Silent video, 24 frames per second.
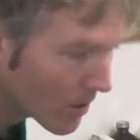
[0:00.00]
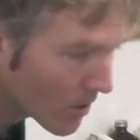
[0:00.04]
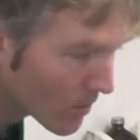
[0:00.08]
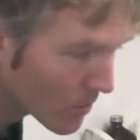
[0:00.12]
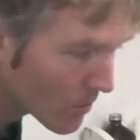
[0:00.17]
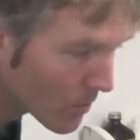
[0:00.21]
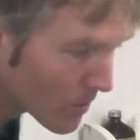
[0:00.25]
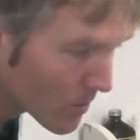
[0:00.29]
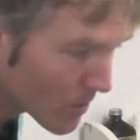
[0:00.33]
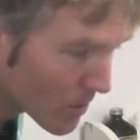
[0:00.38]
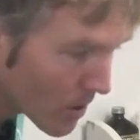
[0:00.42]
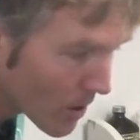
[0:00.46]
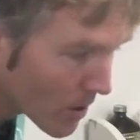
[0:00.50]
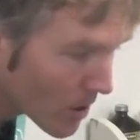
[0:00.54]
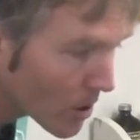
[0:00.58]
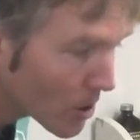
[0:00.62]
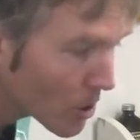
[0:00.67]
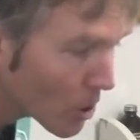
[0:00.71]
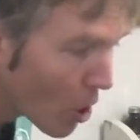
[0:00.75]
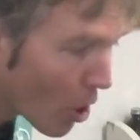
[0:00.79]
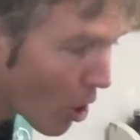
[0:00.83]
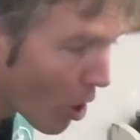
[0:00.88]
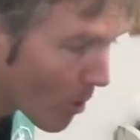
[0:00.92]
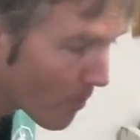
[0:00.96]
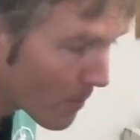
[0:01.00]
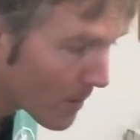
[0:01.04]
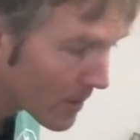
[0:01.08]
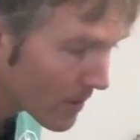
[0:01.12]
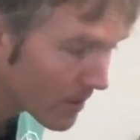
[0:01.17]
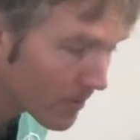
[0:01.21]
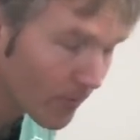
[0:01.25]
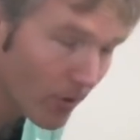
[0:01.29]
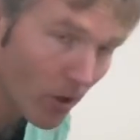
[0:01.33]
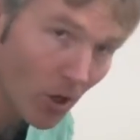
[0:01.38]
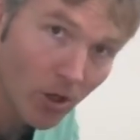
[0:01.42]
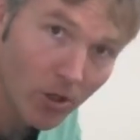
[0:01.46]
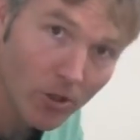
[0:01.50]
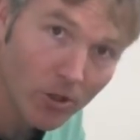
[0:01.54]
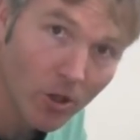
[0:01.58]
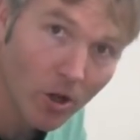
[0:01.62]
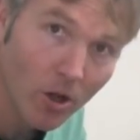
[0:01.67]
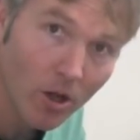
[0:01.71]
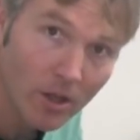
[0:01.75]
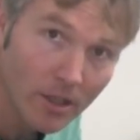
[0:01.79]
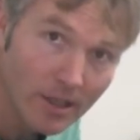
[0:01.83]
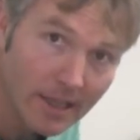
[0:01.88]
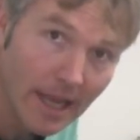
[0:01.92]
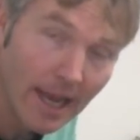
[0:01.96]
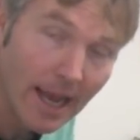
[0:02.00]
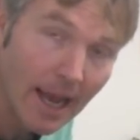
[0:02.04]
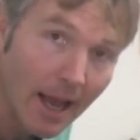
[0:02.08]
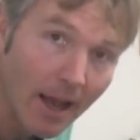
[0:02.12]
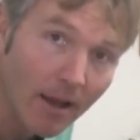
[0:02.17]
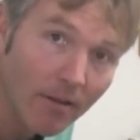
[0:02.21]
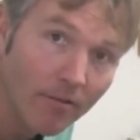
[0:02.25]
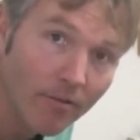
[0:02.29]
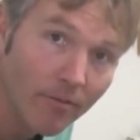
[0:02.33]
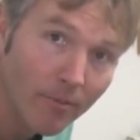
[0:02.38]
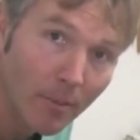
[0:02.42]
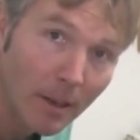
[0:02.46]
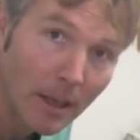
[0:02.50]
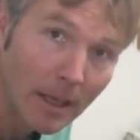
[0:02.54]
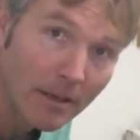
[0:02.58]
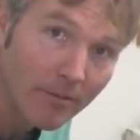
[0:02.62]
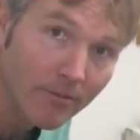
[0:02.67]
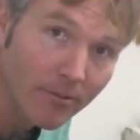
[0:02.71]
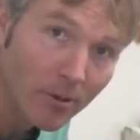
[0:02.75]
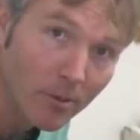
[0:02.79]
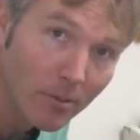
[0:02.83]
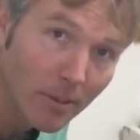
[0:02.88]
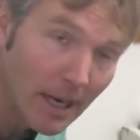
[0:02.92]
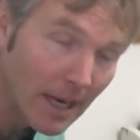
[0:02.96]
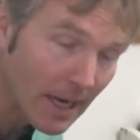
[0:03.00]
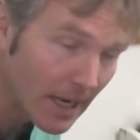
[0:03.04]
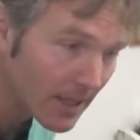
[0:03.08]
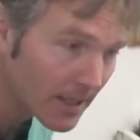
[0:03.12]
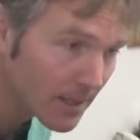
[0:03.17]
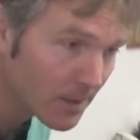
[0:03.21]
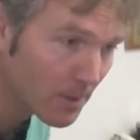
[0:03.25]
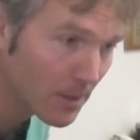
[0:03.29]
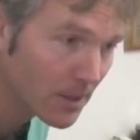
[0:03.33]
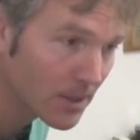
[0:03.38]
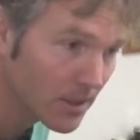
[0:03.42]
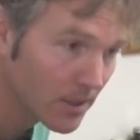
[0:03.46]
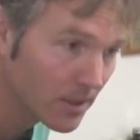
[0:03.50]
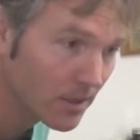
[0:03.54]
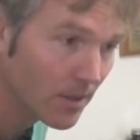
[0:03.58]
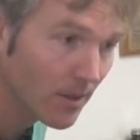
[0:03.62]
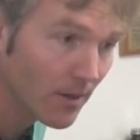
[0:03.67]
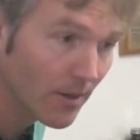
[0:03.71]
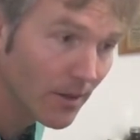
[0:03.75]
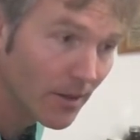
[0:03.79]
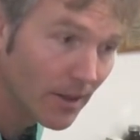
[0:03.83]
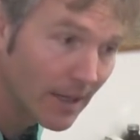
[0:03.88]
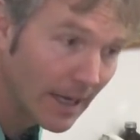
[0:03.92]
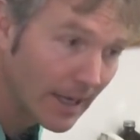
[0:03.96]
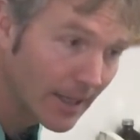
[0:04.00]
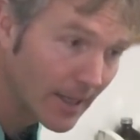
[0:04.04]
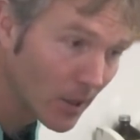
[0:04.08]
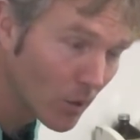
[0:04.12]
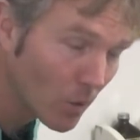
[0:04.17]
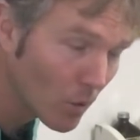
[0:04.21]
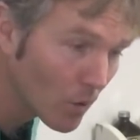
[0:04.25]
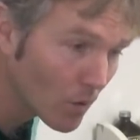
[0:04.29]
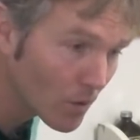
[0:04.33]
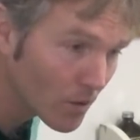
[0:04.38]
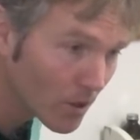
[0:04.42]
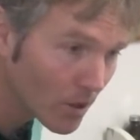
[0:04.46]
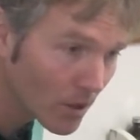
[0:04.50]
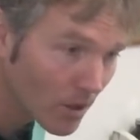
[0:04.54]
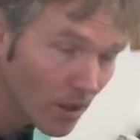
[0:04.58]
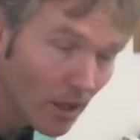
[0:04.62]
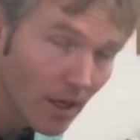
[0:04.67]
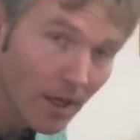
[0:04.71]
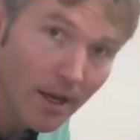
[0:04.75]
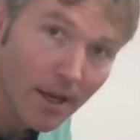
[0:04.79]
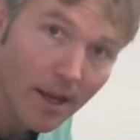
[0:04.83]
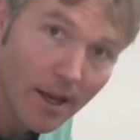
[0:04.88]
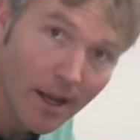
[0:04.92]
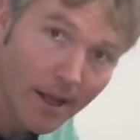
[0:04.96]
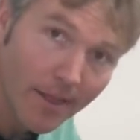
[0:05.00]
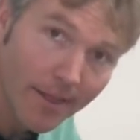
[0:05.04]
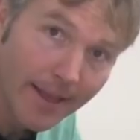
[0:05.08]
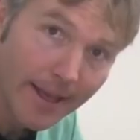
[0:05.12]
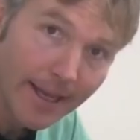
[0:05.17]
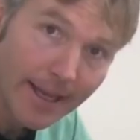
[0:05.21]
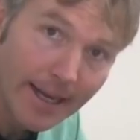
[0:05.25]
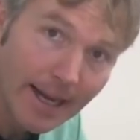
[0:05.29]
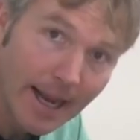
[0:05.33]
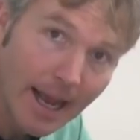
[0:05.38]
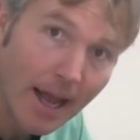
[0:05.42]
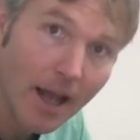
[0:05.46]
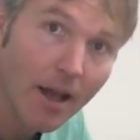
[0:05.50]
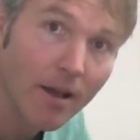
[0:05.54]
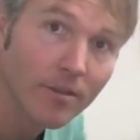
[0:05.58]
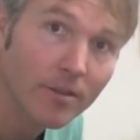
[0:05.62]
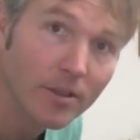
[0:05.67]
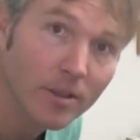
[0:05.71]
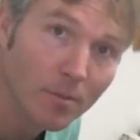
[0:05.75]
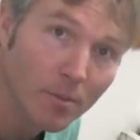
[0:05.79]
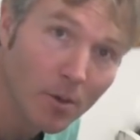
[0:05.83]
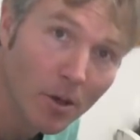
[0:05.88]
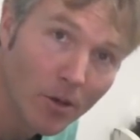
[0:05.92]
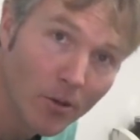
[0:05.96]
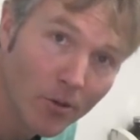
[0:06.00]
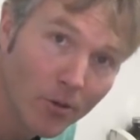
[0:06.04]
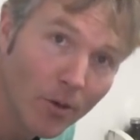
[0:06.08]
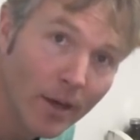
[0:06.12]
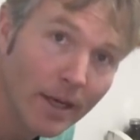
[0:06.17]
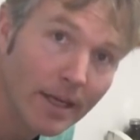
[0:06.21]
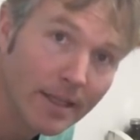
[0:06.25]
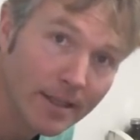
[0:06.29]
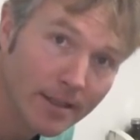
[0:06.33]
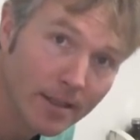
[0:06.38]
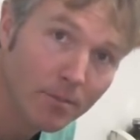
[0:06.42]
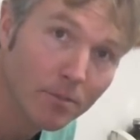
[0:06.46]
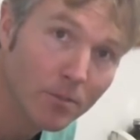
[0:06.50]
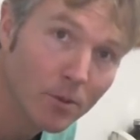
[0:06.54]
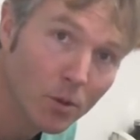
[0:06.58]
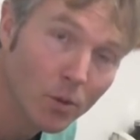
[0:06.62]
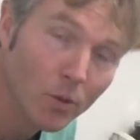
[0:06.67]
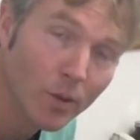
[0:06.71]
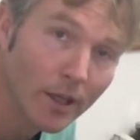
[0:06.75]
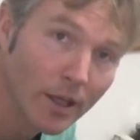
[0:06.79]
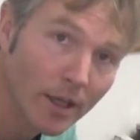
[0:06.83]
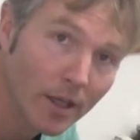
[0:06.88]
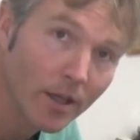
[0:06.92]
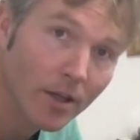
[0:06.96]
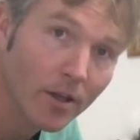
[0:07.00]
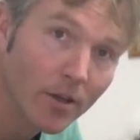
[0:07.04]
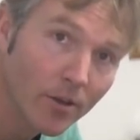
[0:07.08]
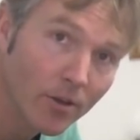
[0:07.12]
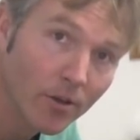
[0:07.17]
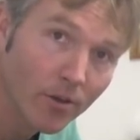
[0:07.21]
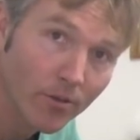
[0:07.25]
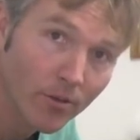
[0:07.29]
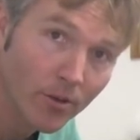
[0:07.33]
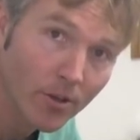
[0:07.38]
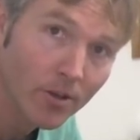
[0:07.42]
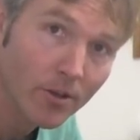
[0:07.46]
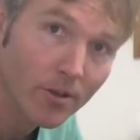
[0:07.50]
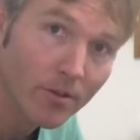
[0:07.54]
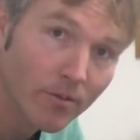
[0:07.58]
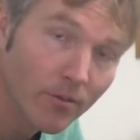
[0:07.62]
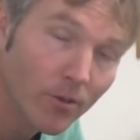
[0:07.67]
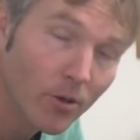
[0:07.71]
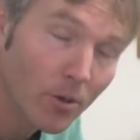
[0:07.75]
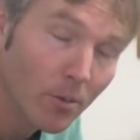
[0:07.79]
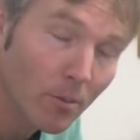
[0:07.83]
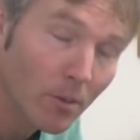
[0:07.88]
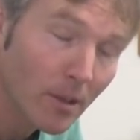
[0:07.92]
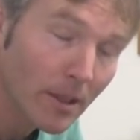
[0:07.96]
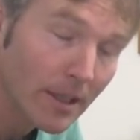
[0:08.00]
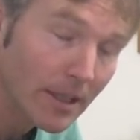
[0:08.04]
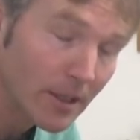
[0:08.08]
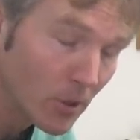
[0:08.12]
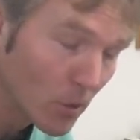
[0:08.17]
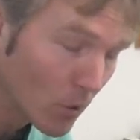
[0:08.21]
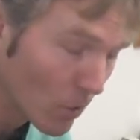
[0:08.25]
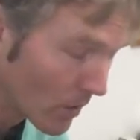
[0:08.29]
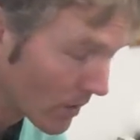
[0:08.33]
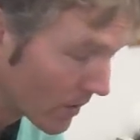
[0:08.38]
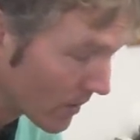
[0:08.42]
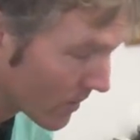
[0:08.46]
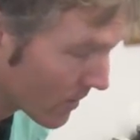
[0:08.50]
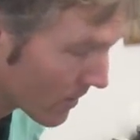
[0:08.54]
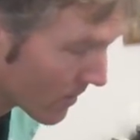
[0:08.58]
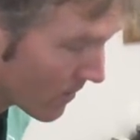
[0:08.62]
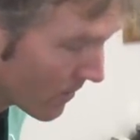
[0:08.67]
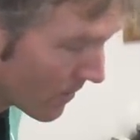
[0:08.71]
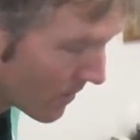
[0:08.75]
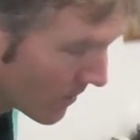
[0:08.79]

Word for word: So it's not uncommon for dogs to have painful backs, especially as they're getting older, and they can have some arthritis in between their ver vertebrae joints.